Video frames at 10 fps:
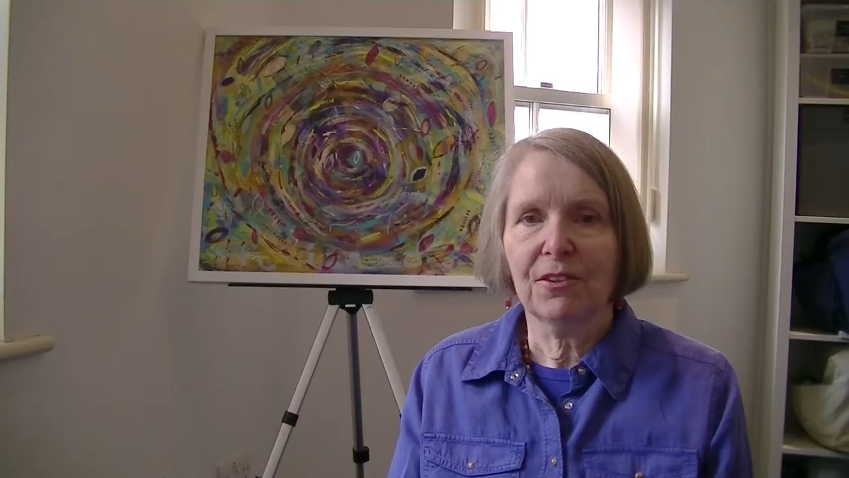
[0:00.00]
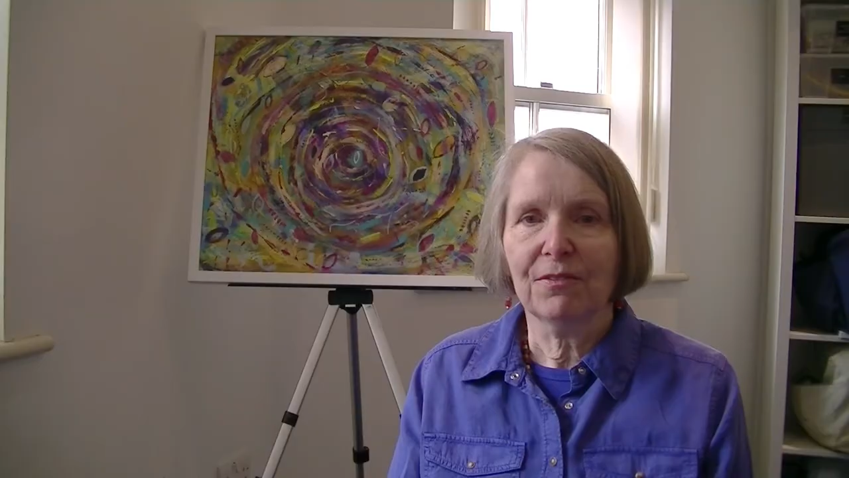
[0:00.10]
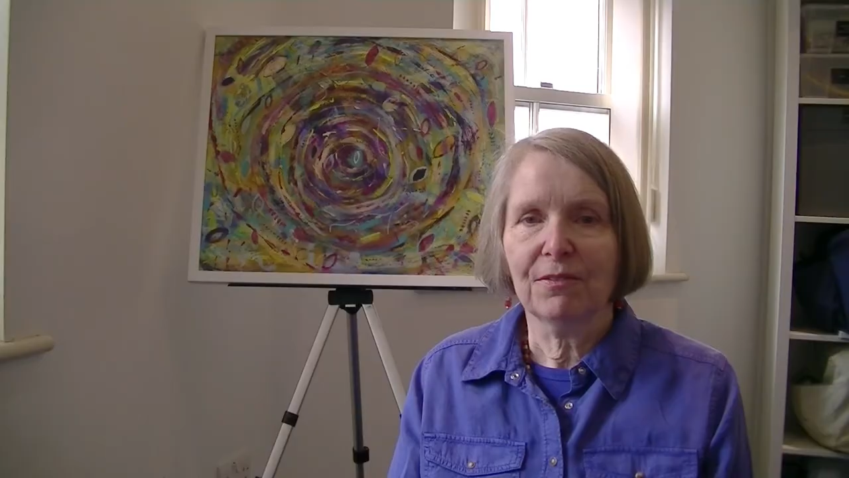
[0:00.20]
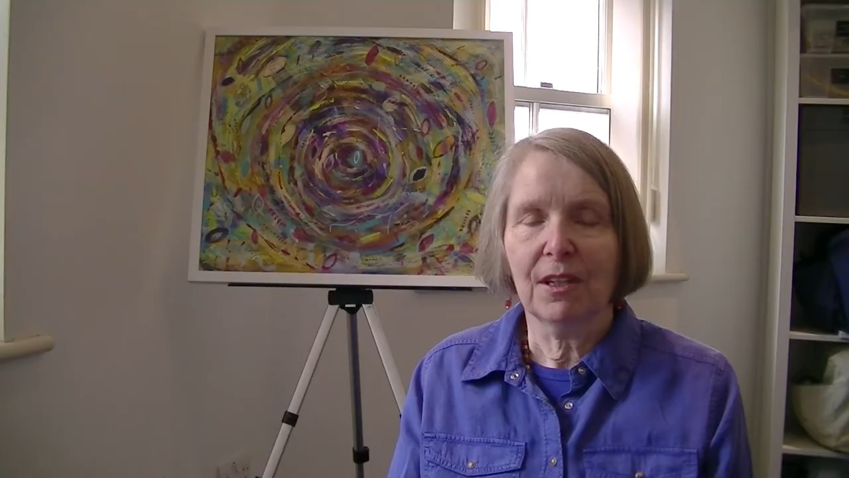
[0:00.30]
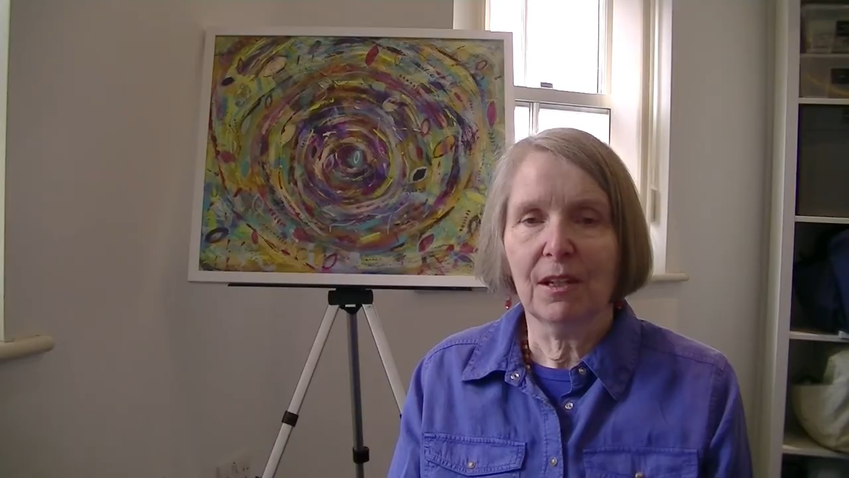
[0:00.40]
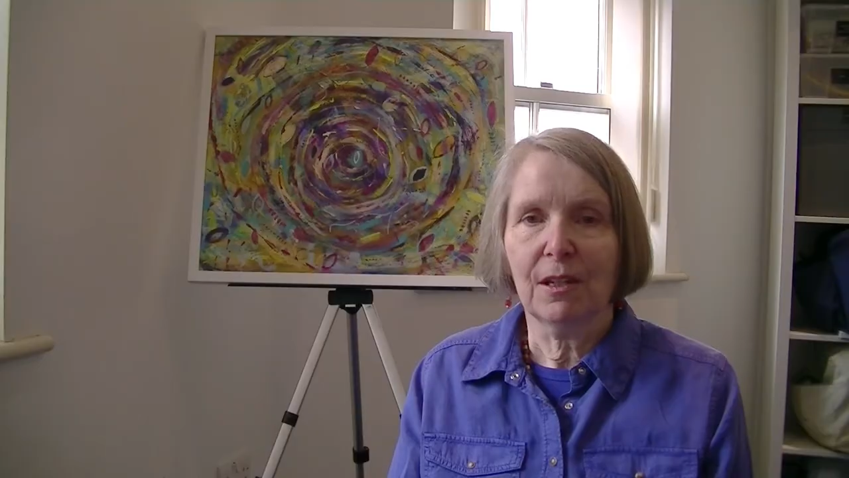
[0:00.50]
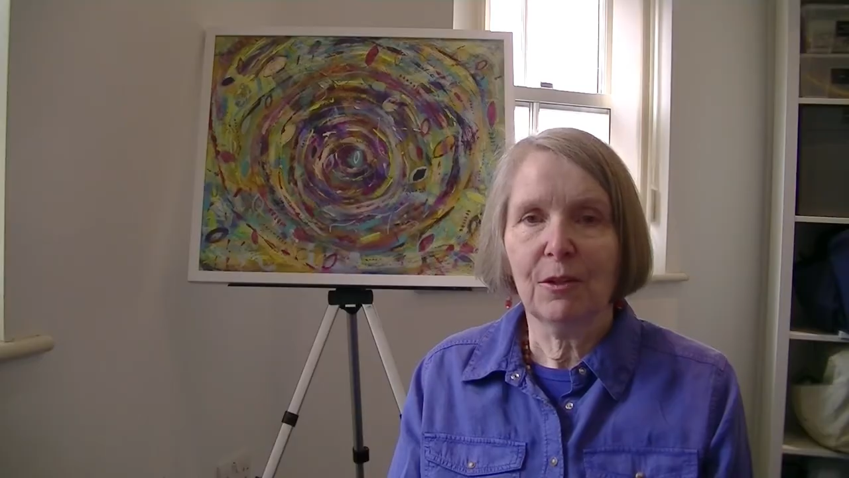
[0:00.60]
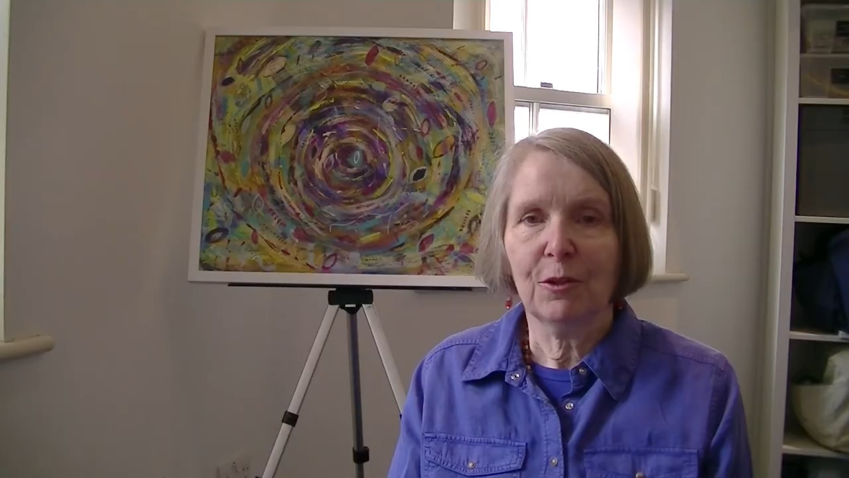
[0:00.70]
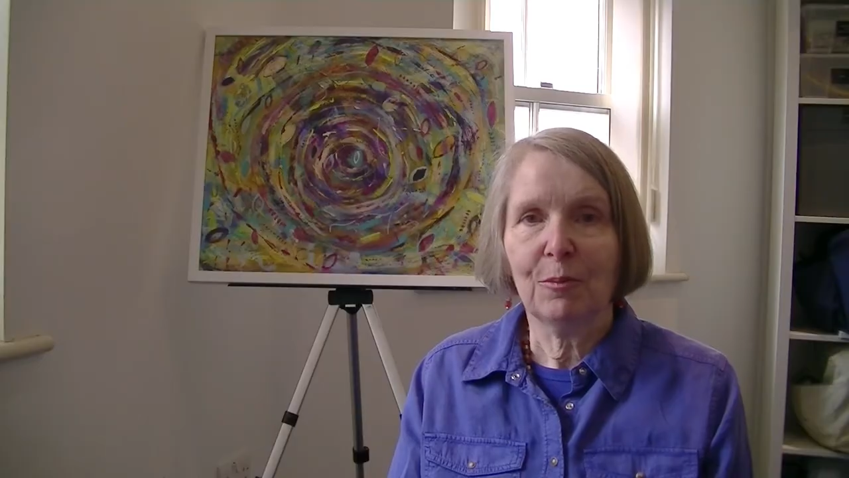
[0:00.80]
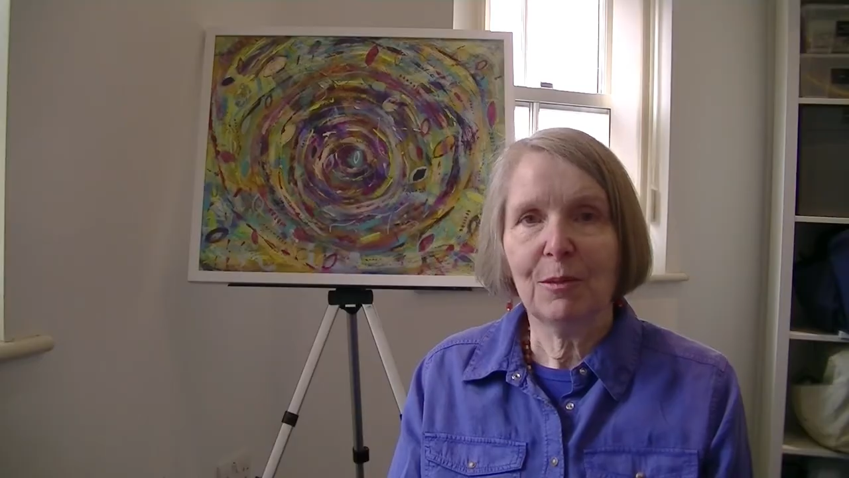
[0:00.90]
of
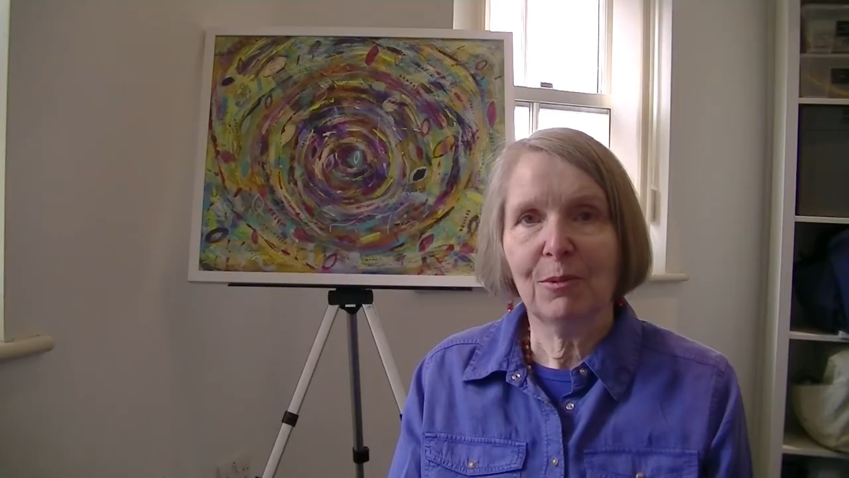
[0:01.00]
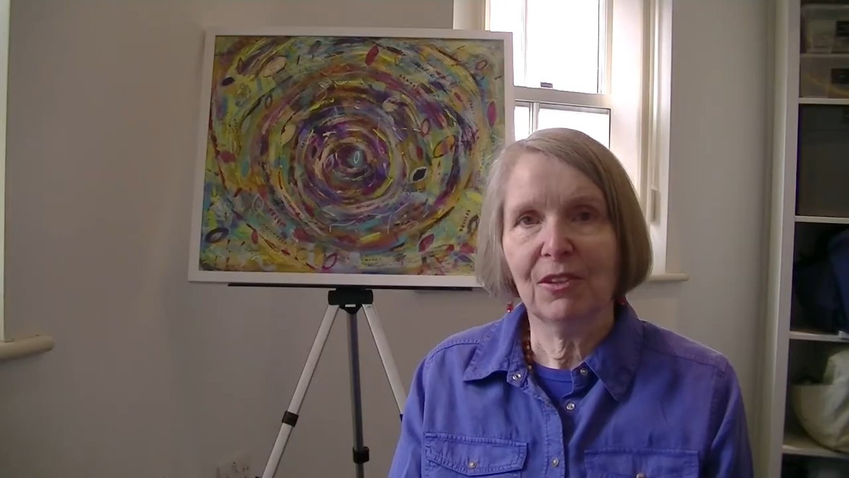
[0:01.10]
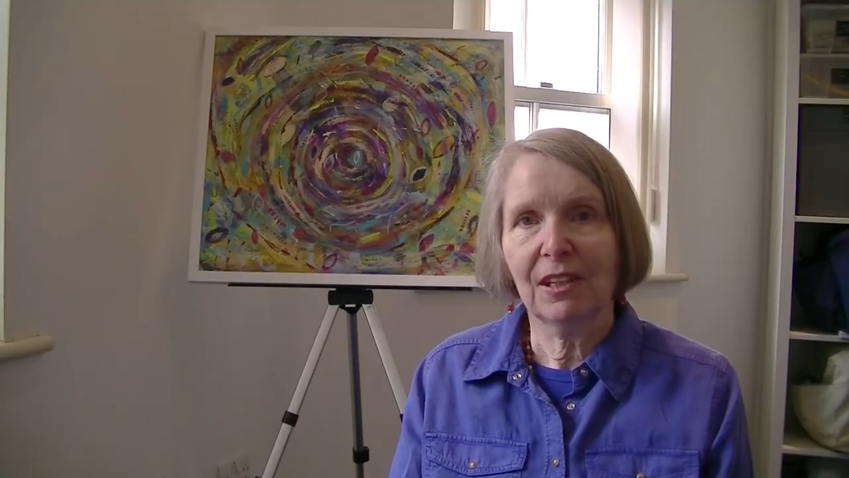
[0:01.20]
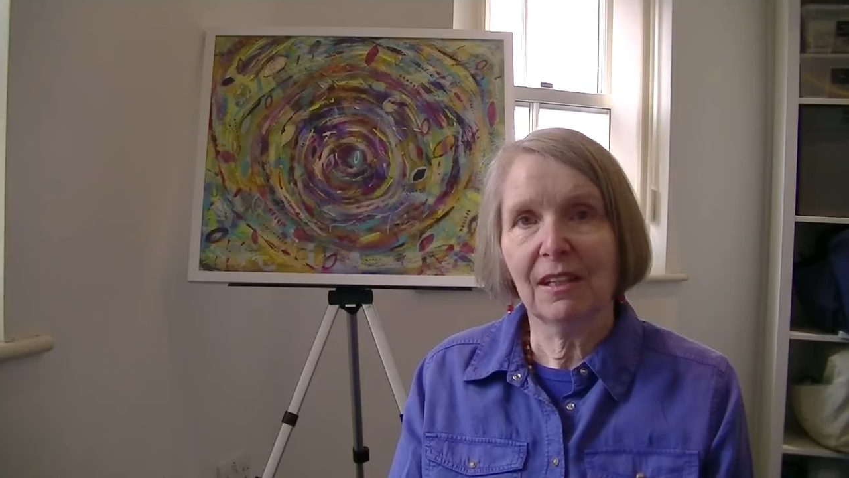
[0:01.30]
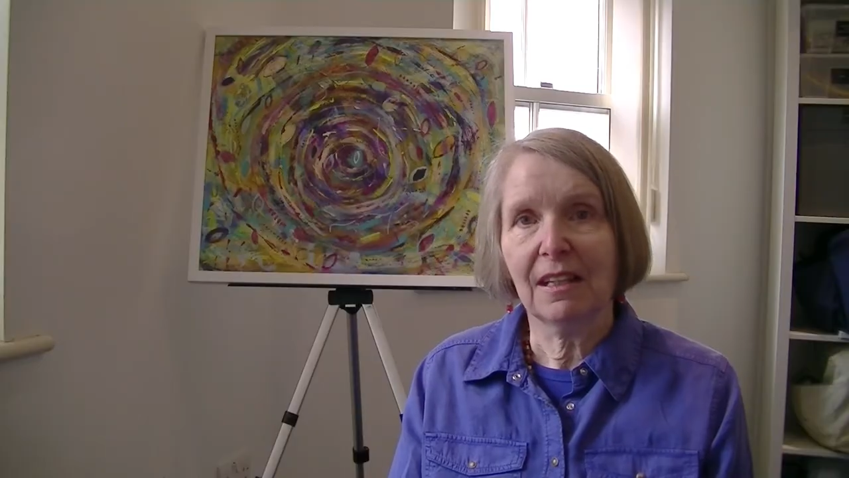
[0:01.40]
local people sell